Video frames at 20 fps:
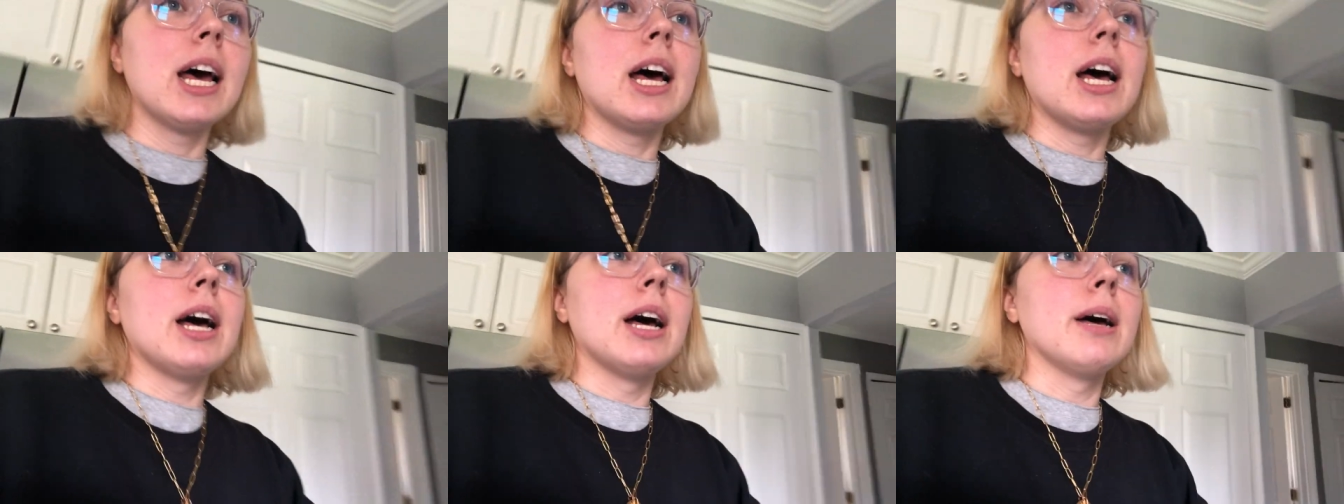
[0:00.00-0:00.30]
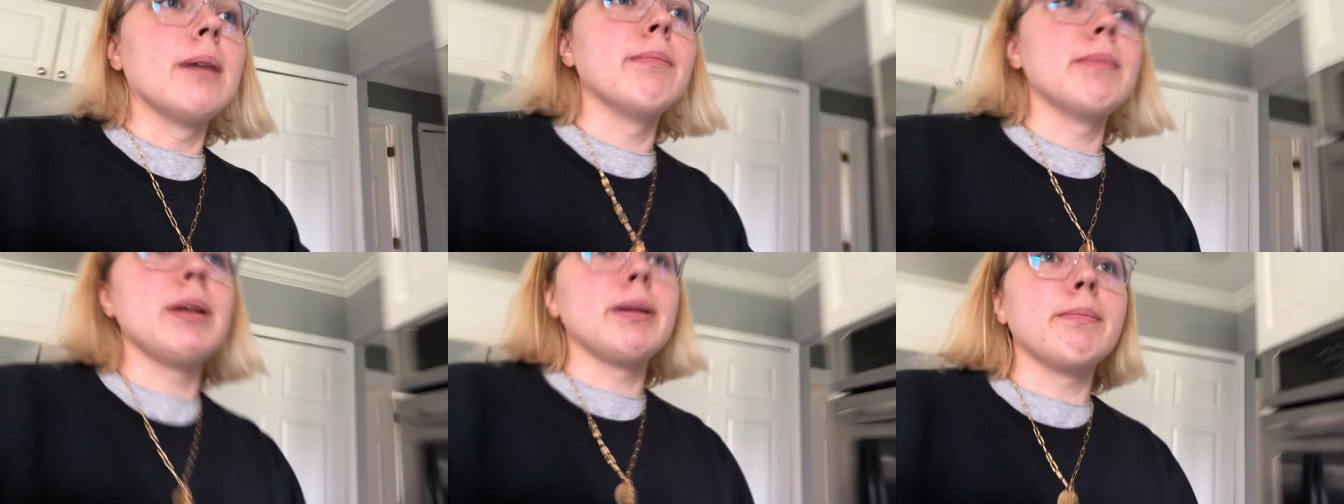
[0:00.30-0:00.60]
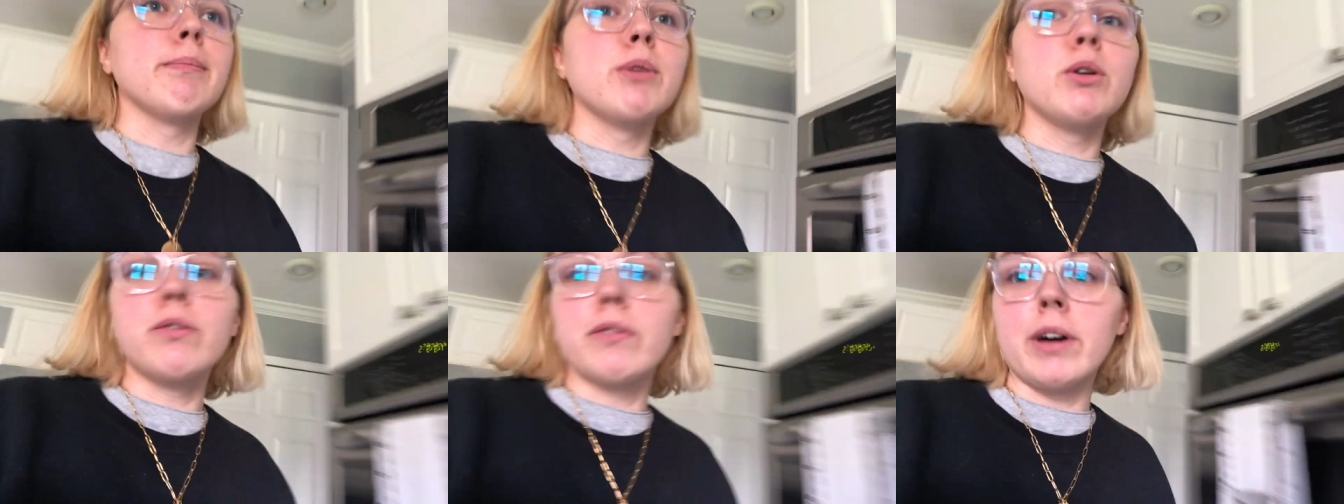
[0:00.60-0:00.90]

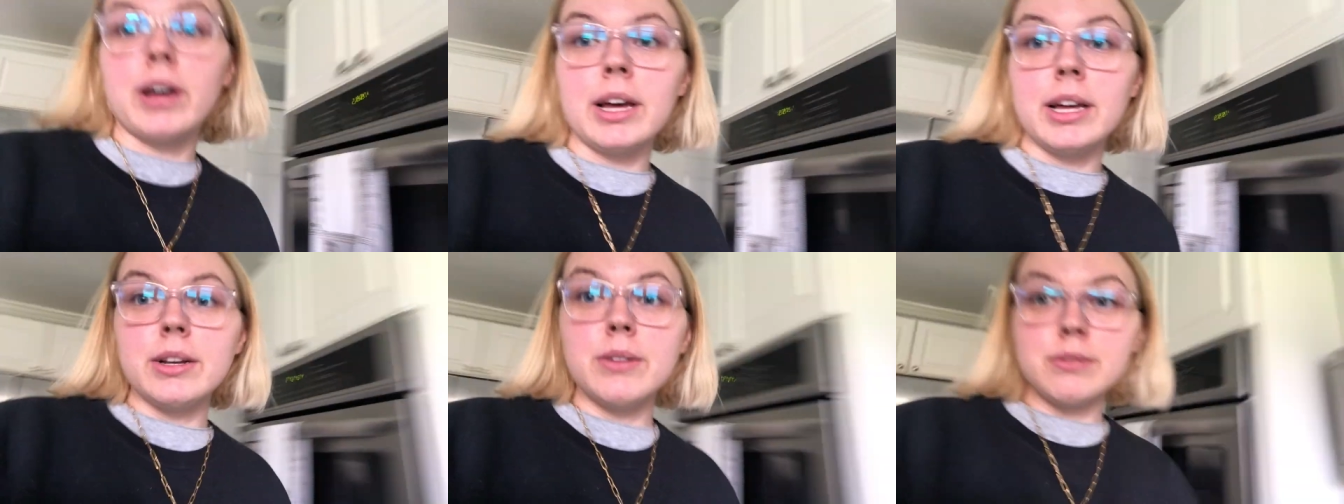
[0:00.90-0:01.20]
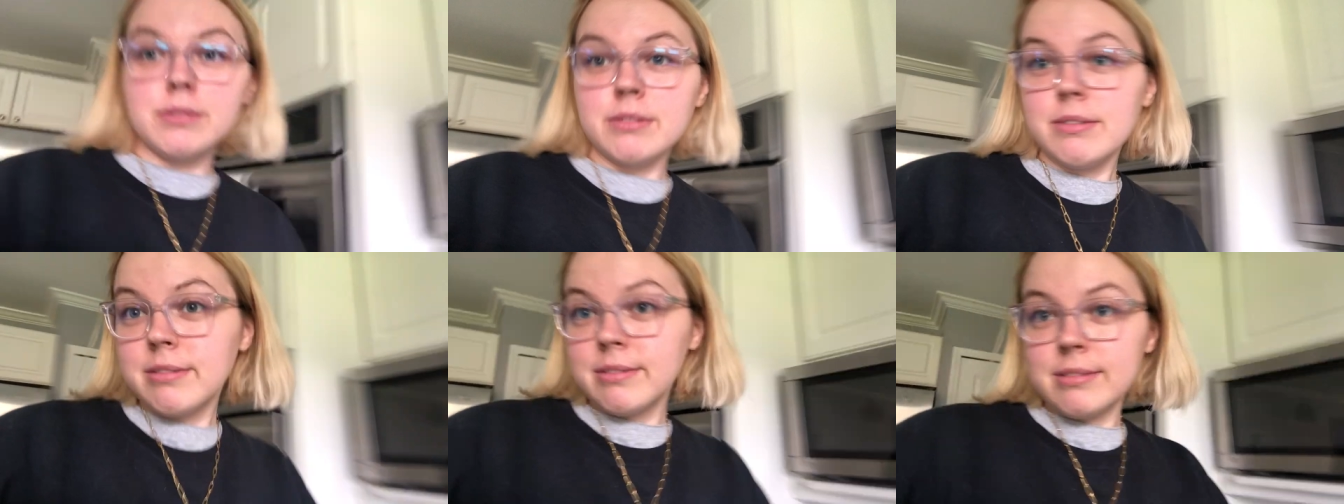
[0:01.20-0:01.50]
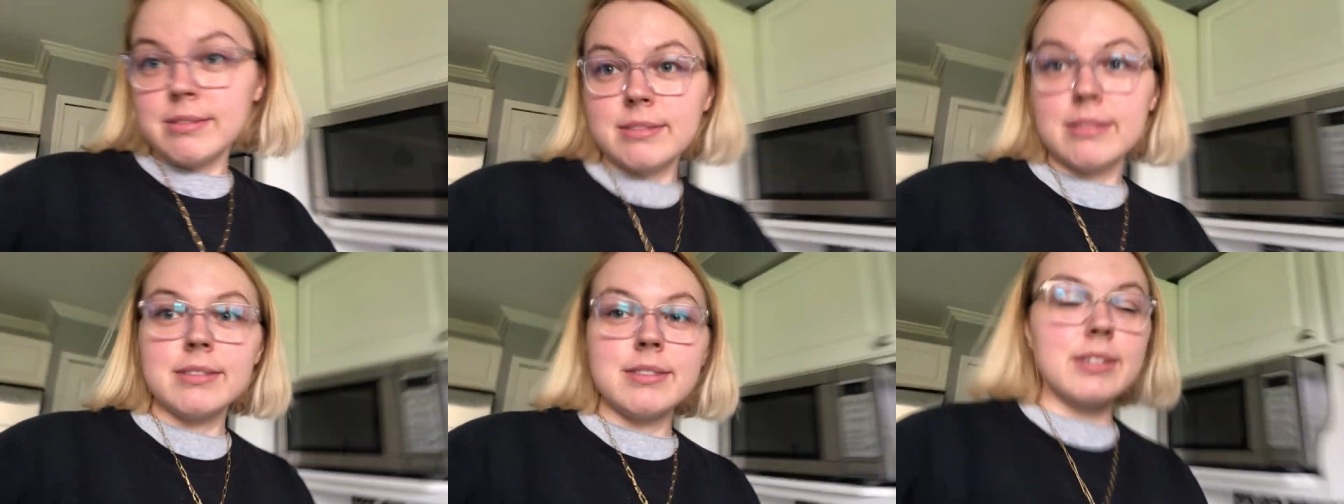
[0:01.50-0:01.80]
and move on
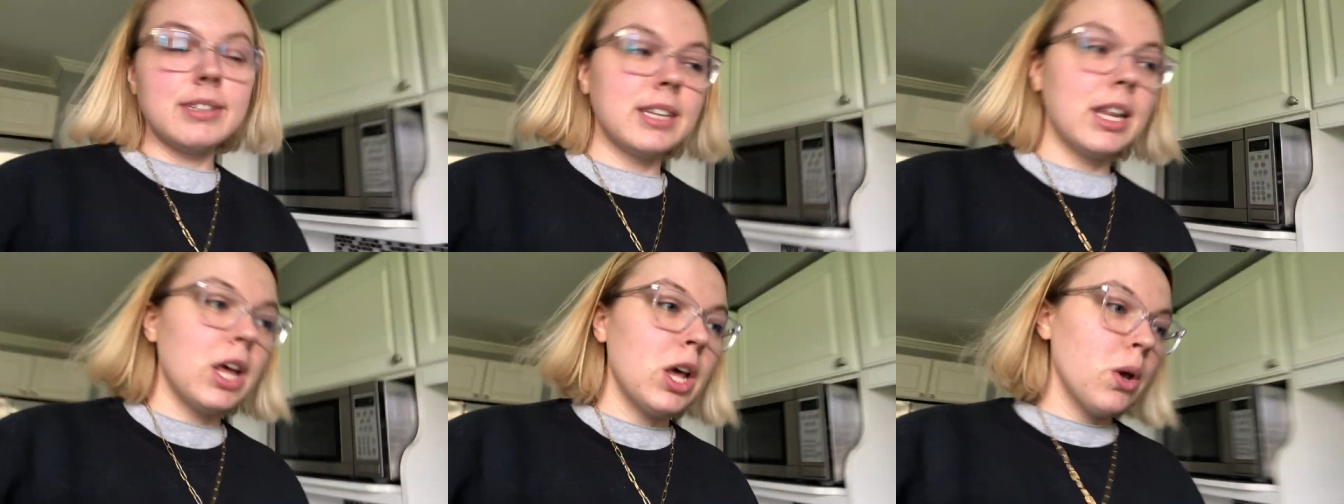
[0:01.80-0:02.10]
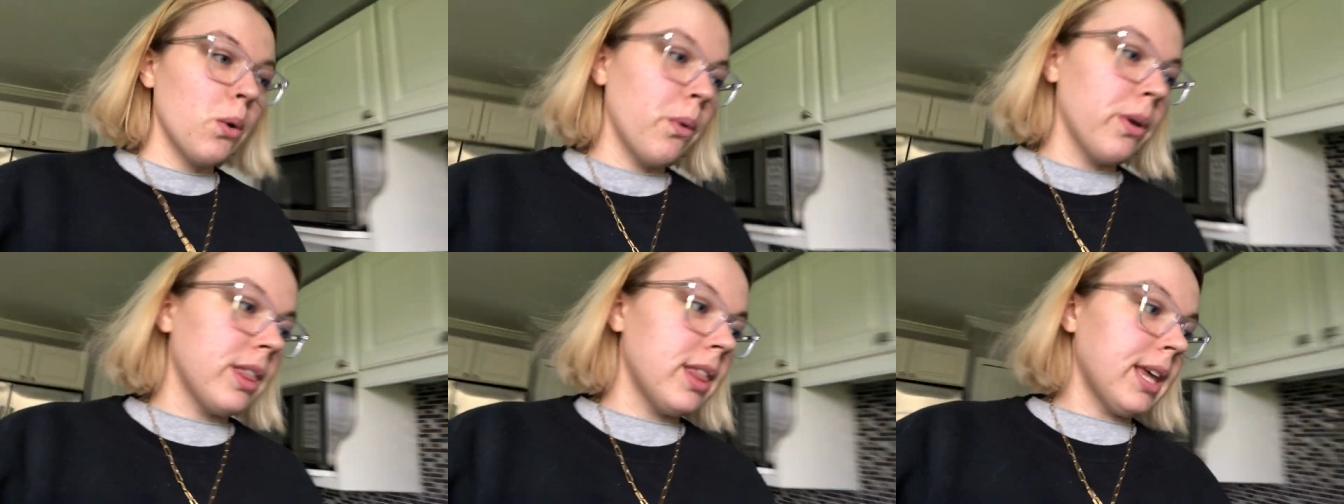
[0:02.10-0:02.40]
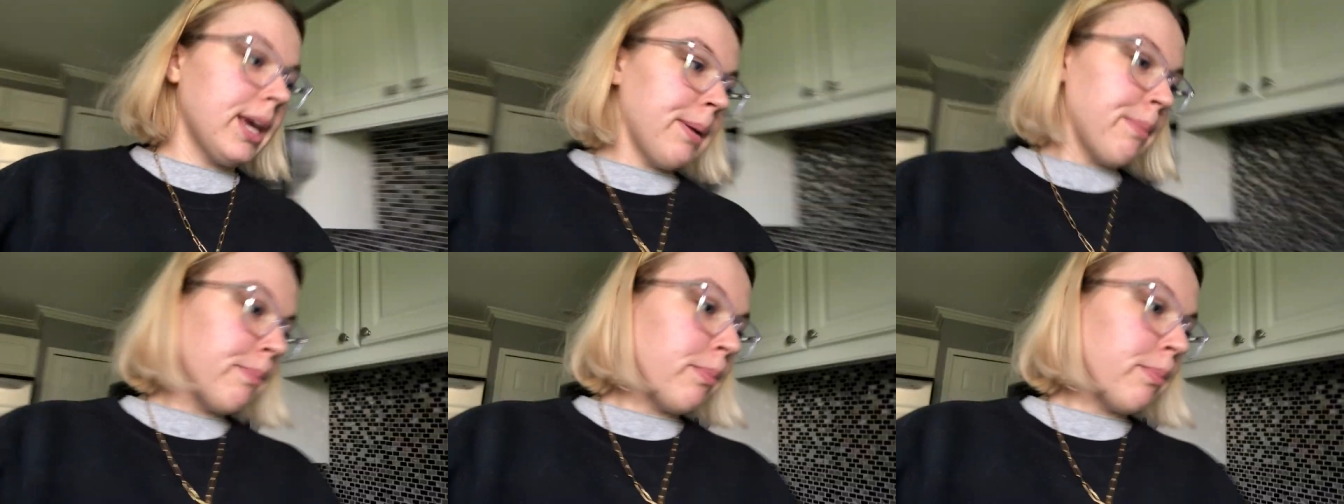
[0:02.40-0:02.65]
with like